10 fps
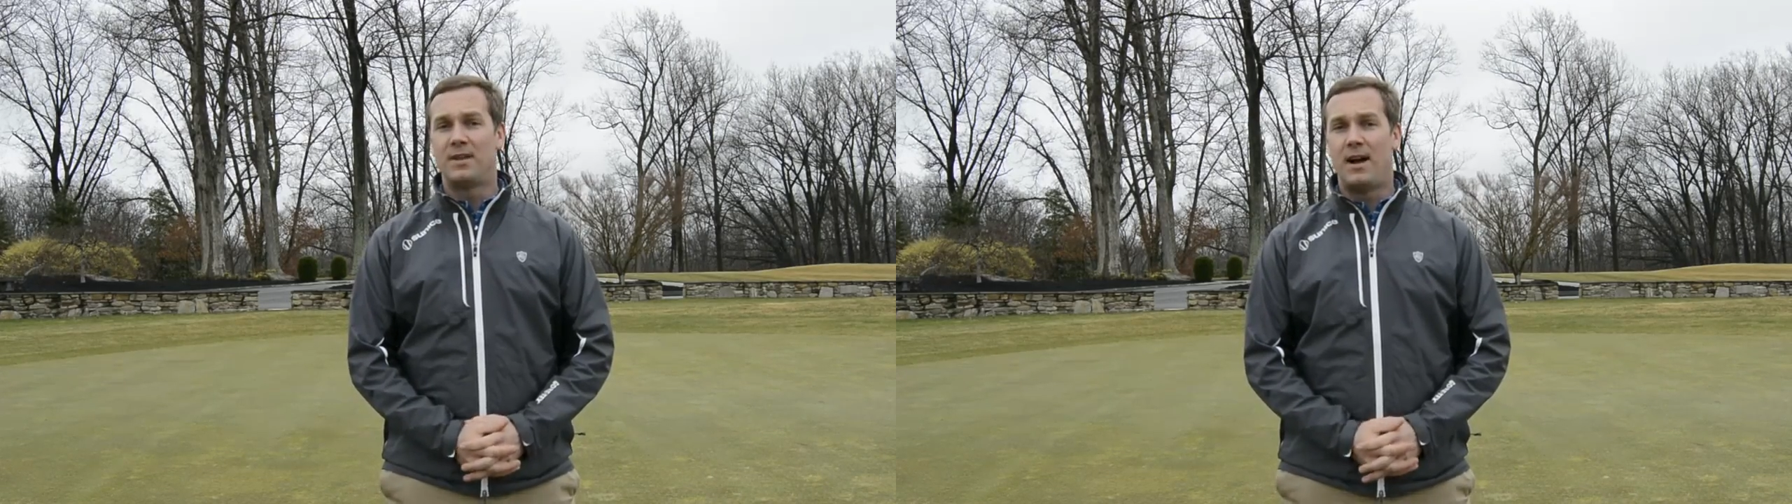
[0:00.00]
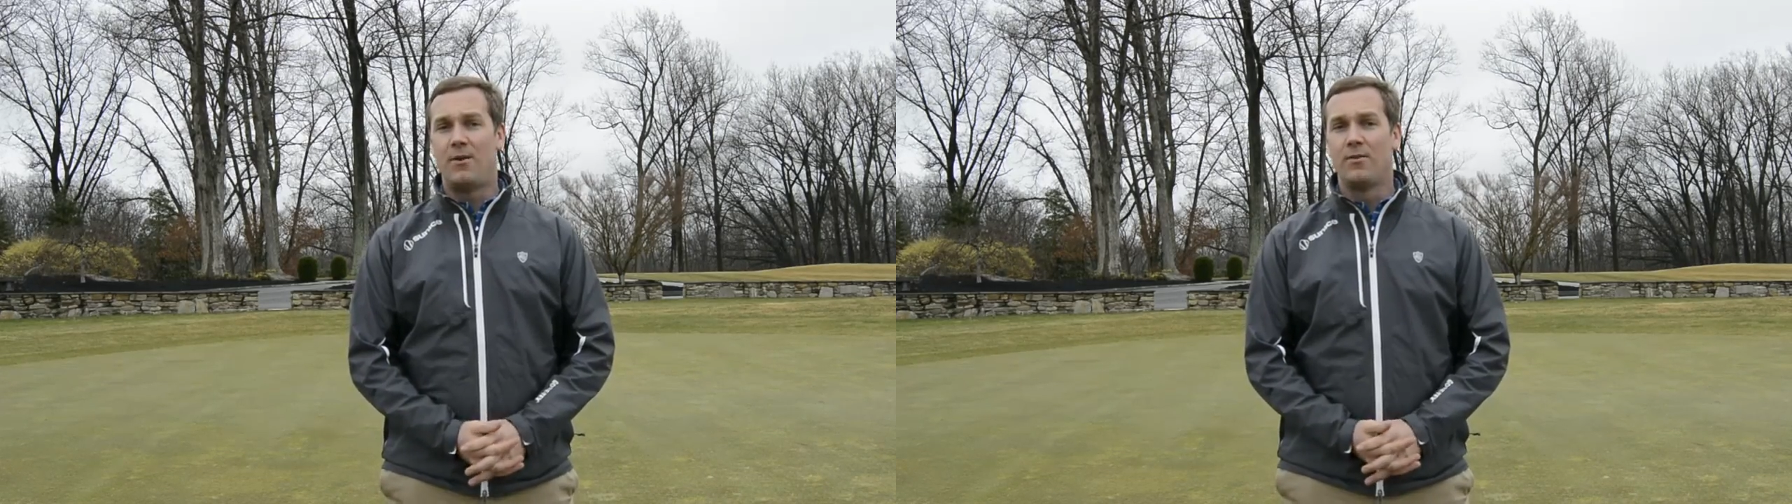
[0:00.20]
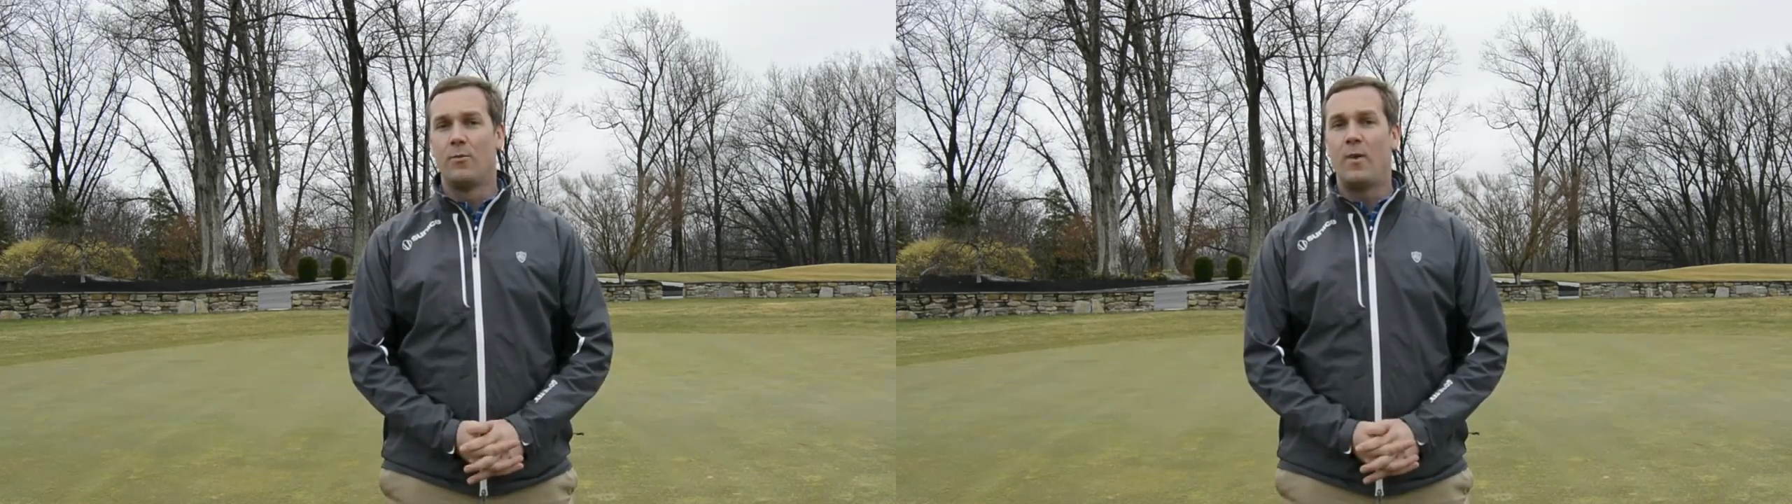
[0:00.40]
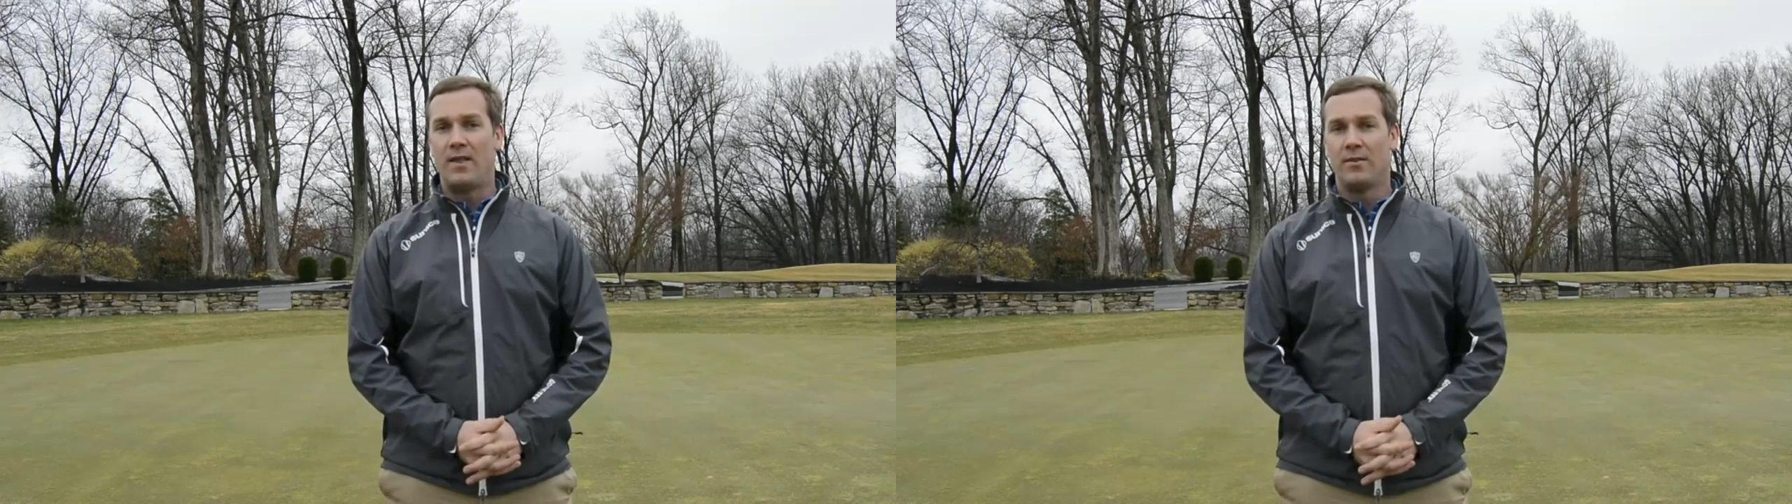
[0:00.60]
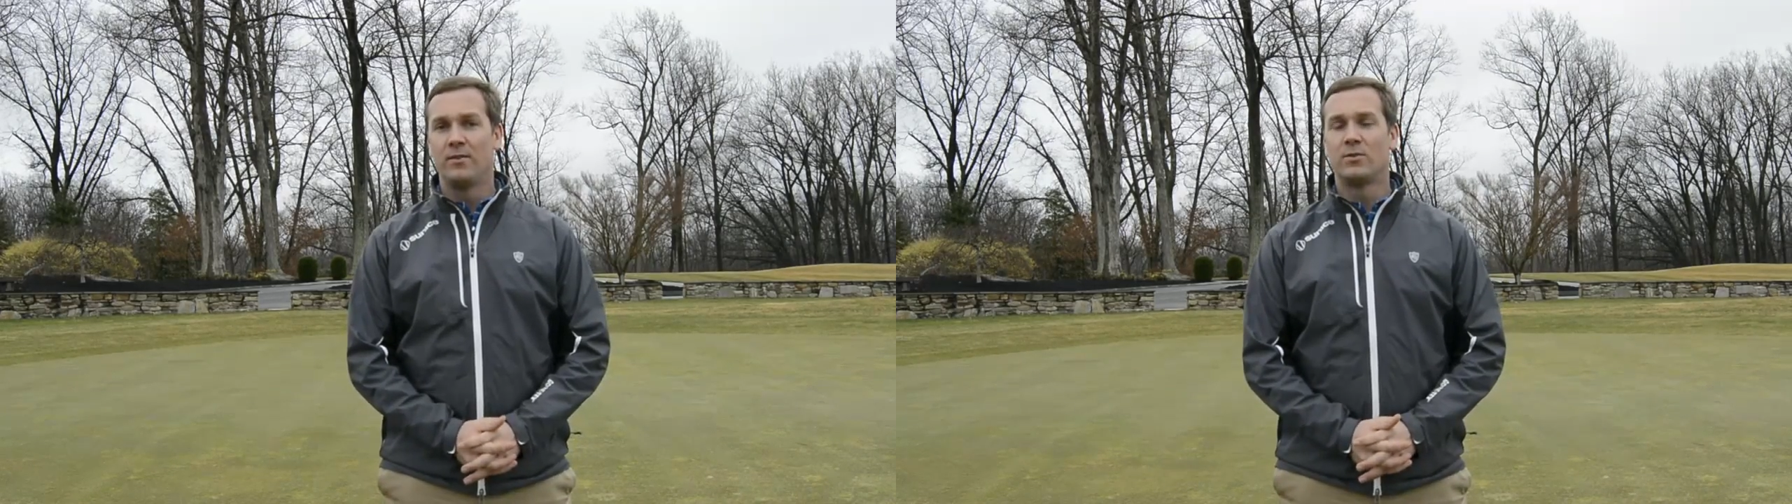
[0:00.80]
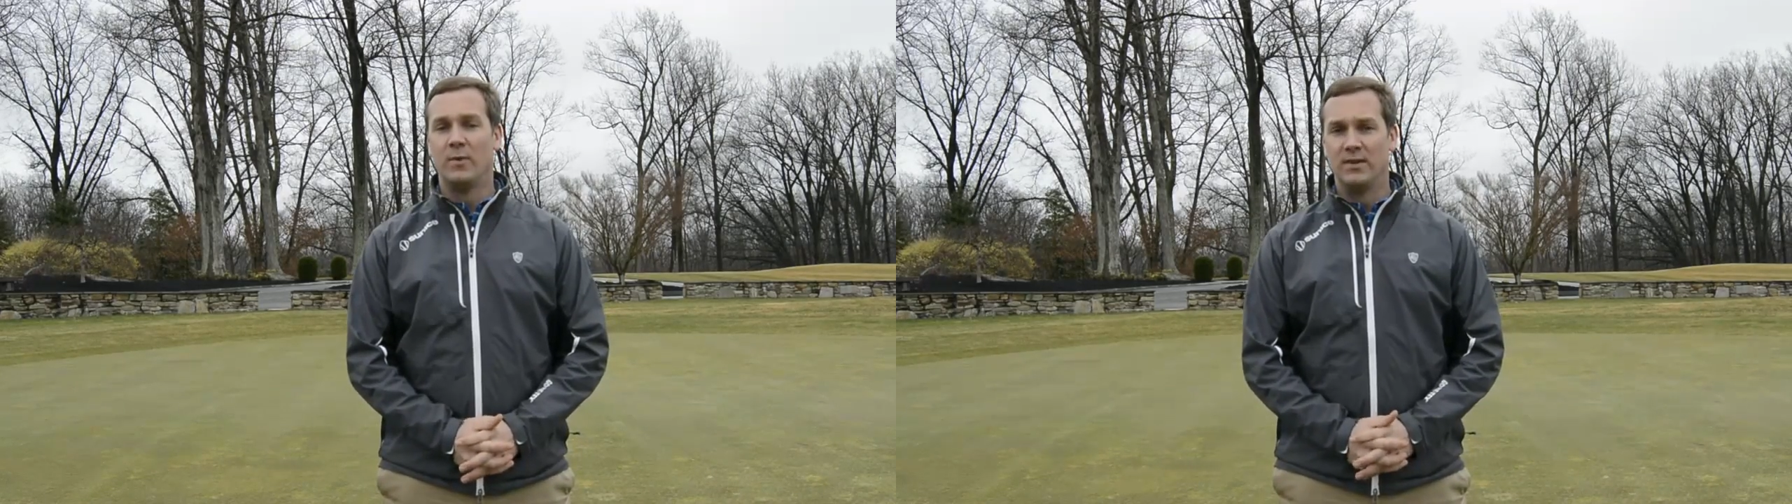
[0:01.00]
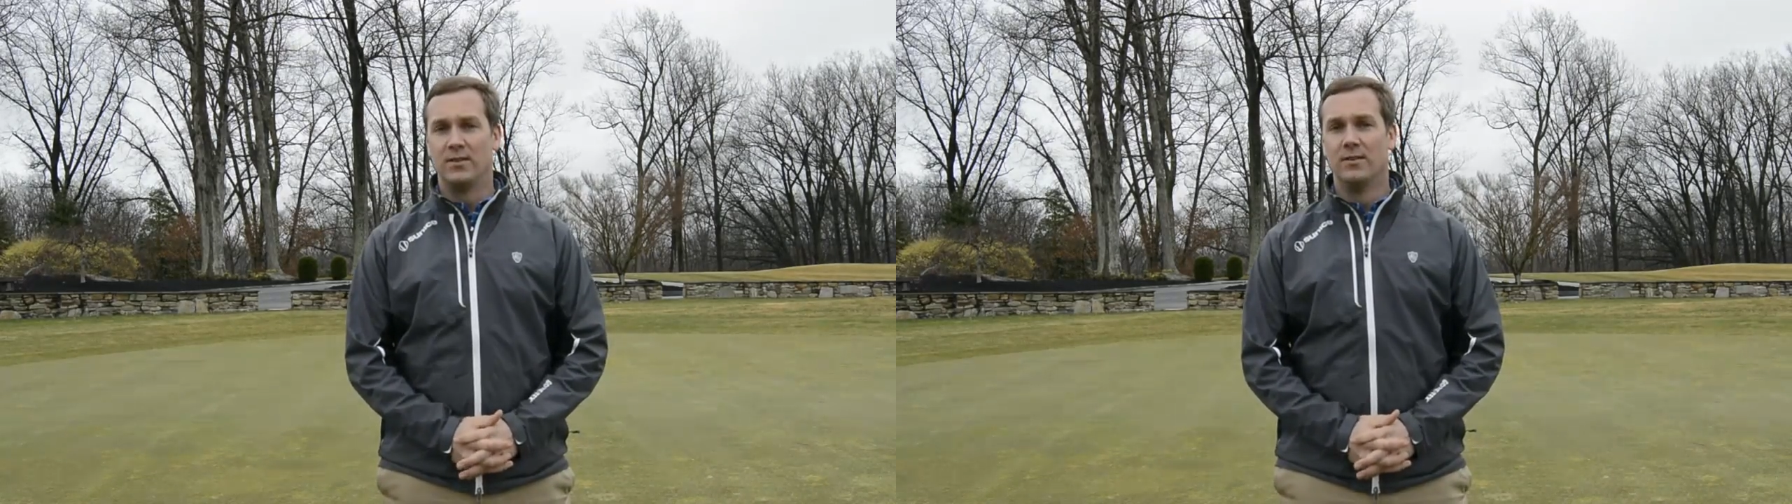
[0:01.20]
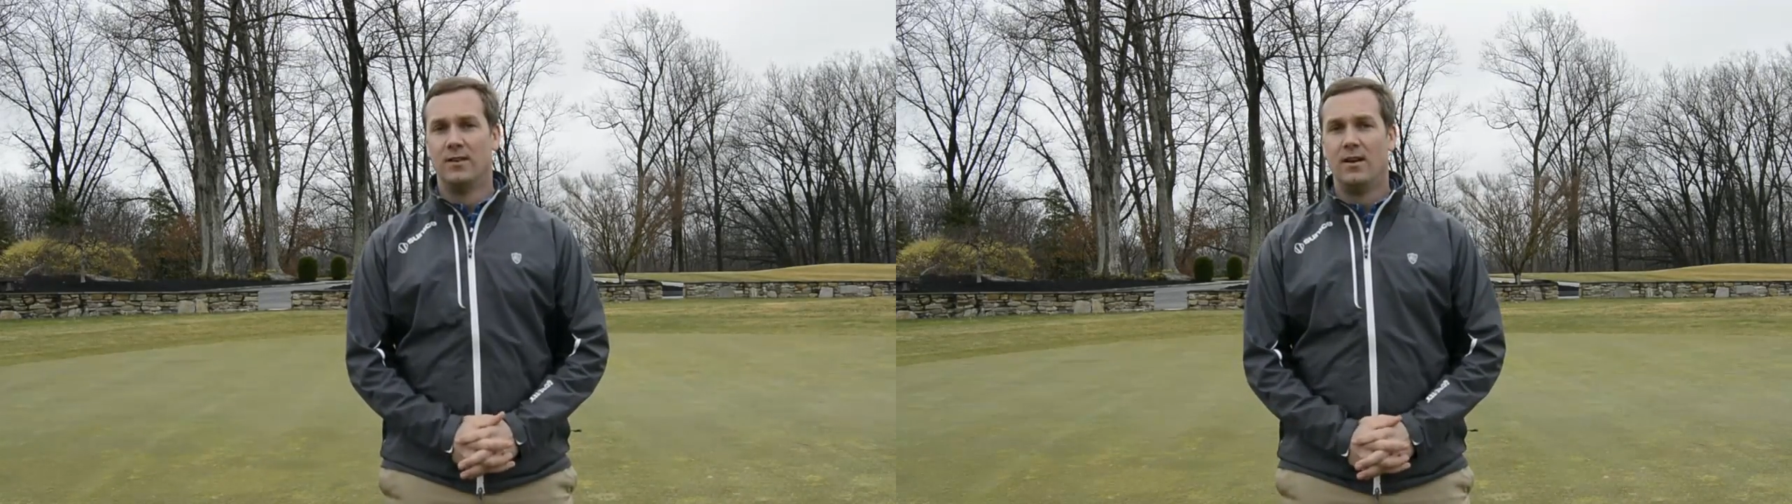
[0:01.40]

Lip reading: how the weather this winter